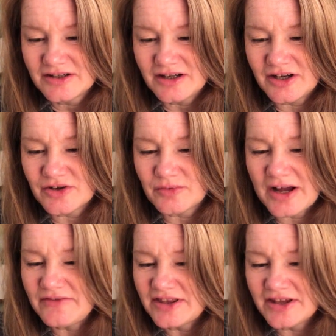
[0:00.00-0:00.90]
On
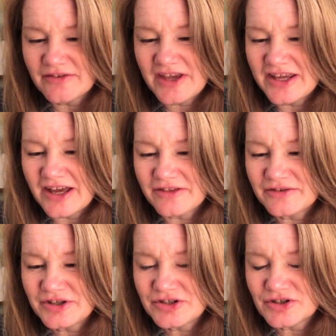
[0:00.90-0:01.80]
arriving there, they
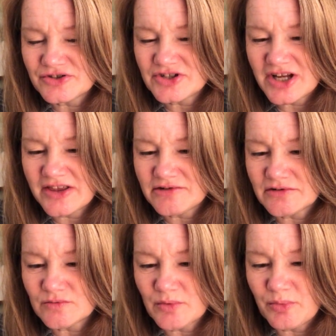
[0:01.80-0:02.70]
gathered the church together
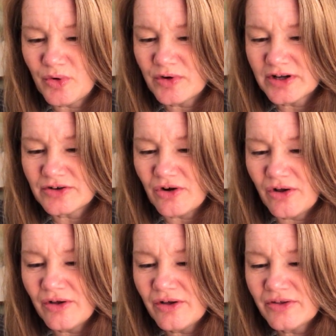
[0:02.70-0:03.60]
and reported
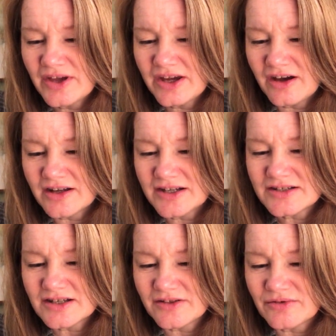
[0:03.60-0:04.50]
all that God had
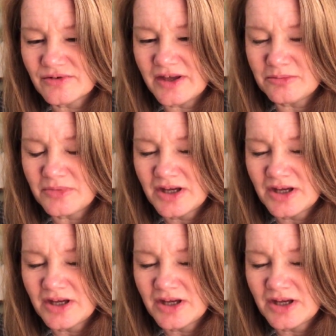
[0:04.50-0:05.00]
done through them